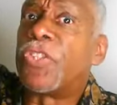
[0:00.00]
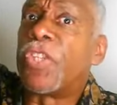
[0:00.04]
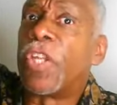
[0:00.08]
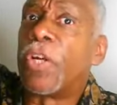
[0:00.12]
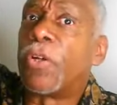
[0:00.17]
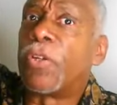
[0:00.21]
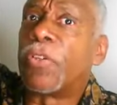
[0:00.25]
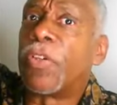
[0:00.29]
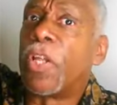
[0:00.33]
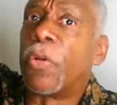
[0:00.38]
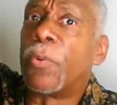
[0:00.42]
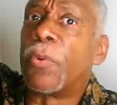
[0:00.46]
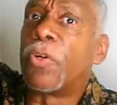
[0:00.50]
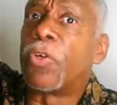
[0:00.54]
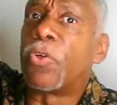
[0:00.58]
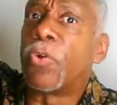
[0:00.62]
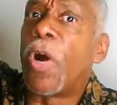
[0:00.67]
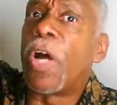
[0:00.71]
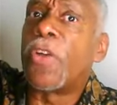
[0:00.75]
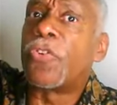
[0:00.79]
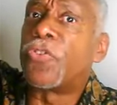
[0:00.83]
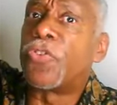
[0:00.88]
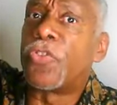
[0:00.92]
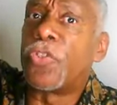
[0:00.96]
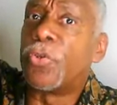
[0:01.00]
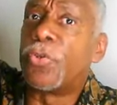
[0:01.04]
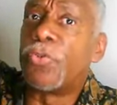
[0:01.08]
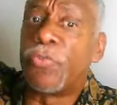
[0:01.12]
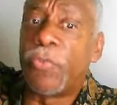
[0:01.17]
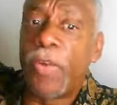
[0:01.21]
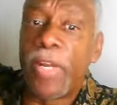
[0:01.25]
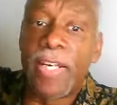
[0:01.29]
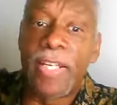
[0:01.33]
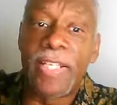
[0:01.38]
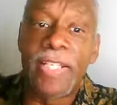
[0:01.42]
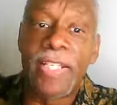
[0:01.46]
They will cross the
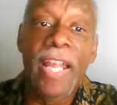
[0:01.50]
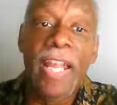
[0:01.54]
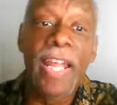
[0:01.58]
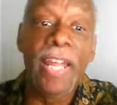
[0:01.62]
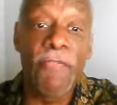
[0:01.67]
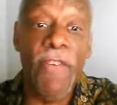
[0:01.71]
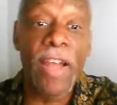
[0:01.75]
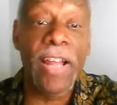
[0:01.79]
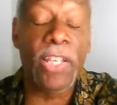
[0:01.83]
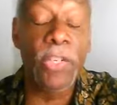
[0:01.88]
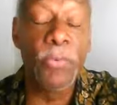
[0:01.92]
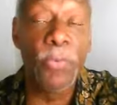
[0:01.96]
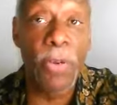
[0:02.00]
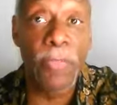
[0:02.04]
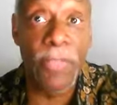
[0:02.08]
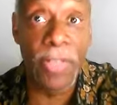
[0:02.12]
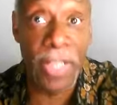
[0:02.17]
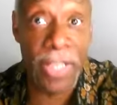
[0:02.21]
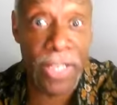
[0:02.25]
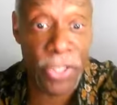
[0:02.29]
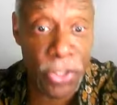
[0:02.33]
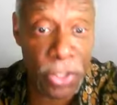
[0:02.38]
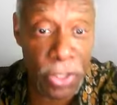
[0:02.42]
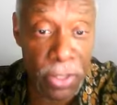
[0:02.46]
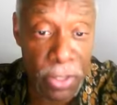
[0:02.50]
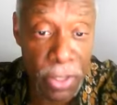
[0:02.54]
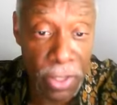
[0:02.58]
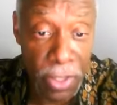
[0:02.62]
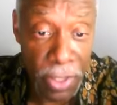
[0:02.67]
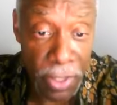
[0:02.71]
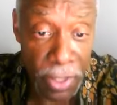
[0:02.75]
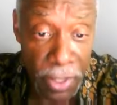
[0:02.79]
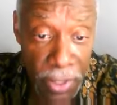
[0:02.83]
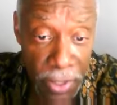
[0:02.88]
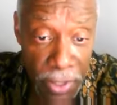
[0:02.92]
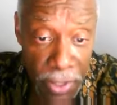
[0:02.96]
Euphrates. In fact, in Revelation
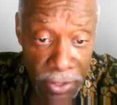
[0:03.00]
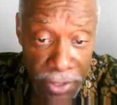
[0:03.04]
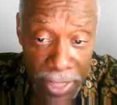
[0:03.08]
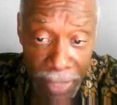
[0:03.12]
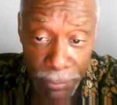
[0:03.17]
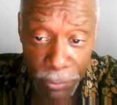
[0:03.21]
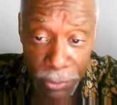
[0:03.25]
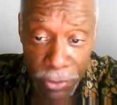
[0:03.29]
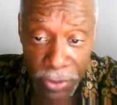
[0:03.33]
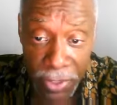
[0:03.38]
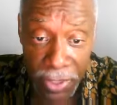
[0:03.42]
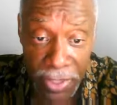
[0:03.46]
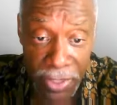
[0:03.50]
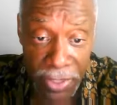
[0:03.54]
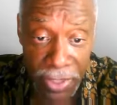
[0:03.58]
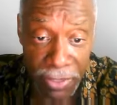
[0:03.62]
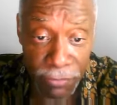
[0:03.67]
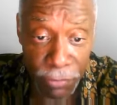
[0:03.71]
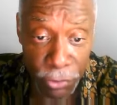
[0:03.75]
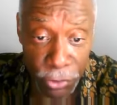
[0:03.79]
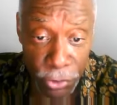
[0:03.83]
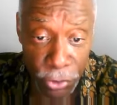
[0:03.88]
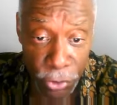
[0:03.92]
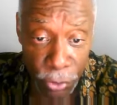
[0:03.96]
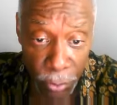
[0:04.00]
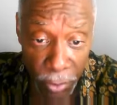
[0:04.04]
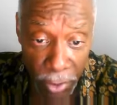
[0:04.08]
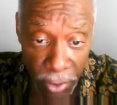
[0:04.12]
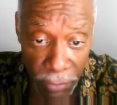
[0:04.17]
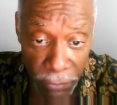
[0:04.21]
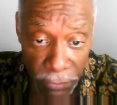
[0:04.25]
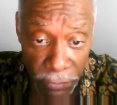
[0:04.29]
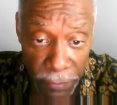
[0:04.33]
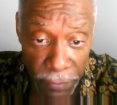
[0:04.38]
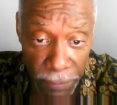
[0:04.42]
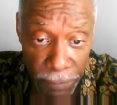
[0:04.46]
chapter 16, verse
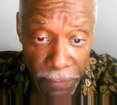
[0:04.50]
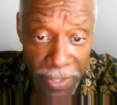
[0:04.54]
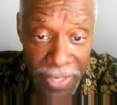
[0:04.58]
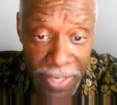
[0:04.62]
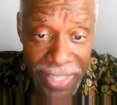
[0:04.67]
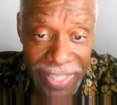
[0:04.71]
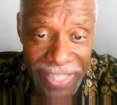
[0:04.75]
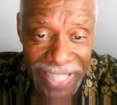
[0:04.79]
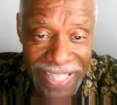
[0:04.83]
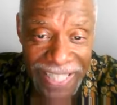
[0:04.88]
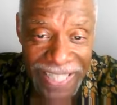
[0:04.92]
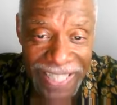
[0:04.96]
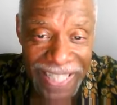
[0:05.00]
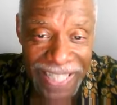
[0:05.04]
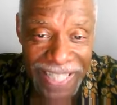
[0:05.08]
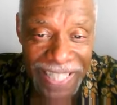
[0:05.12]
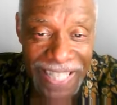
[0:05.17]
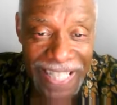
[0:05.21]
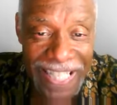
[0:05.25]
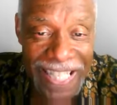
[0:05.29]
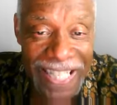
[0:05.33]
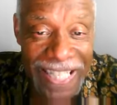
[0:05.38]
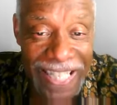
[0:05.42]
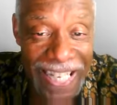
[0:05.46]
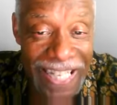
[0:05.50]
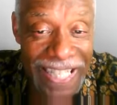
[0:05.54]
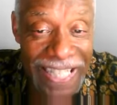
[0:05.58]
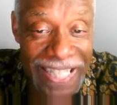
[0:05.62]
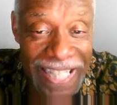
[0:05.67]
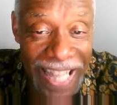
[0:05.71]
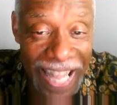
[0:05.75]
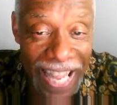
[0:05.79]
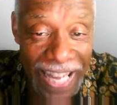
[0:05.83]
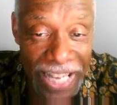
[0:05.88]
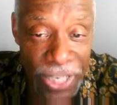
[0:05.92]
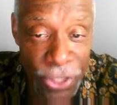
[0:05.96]
12, it says, then the
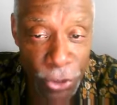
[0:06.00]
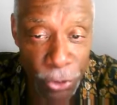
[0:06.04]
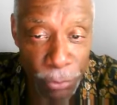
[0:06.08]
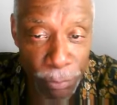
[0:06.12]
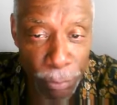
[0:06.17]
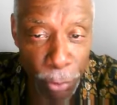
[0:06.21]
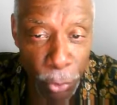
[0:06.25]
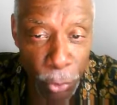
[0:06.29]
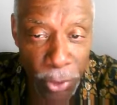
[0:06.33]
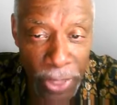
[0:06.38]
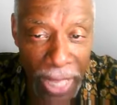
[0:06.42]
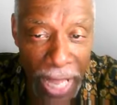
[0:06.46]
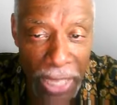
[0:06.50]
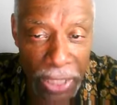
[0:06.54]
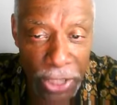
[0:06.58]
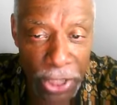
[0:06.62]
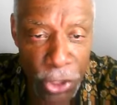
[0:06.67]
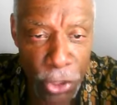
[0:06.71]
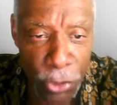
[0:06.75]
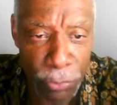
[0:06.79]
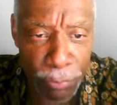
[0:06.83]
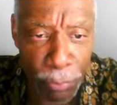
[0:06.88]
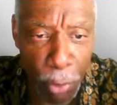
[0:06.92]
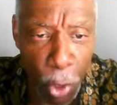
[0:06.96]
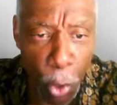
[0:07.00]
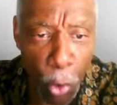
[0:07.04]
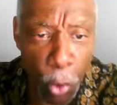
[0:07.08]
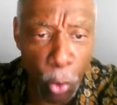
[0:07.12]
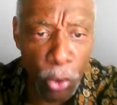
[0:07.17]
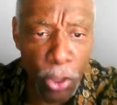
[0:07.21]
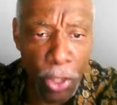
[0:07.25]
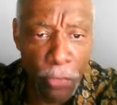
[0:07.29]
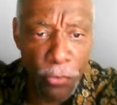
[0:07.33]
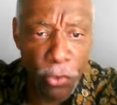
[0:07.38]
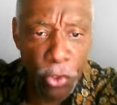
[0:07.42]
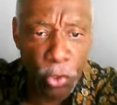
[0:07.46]
sixth angel poured out his
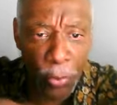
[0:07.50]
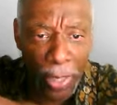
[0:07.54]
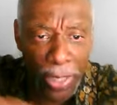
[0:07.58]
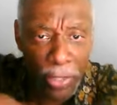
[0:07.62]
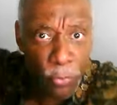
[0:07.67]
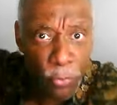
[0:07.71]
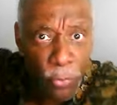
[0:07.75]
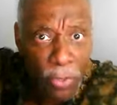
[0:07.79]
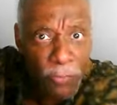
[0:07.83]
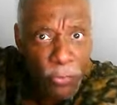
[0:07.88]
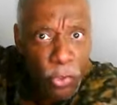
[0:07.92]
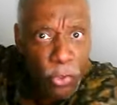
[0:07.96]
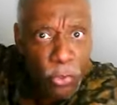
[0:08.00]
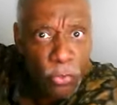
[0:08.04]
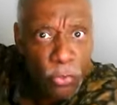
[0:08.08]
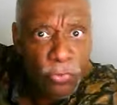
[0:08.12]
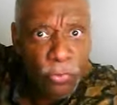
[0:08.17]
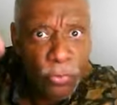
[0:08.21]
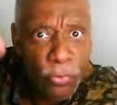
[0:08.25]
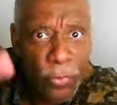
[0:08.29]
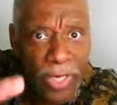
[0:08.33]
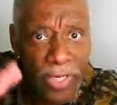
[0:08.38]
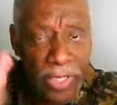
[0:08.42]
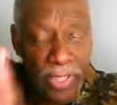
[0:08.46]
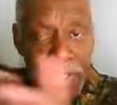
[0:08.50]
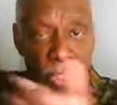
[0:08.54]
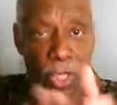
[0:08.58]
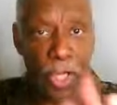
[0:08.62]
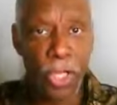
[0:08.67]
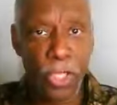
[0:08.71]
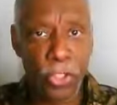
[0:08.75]
bowl on the great river Euphrates.